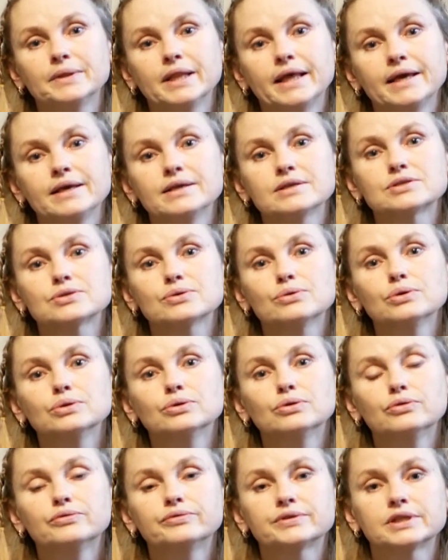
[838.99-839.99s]
length all
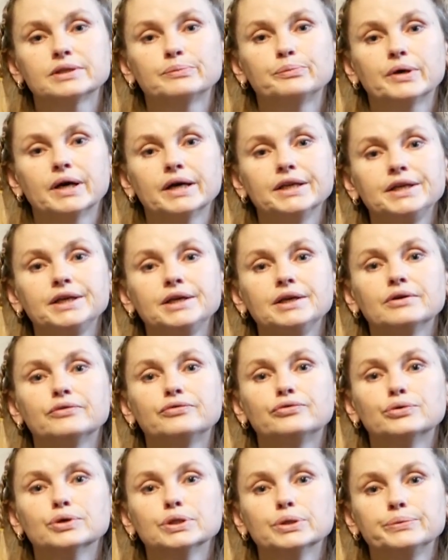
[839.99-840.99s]
over the body,
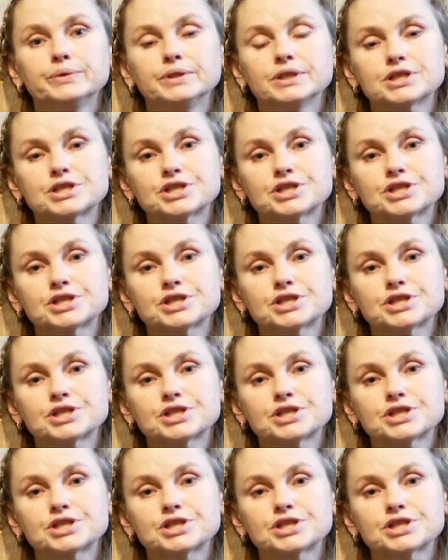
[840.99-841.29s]
following the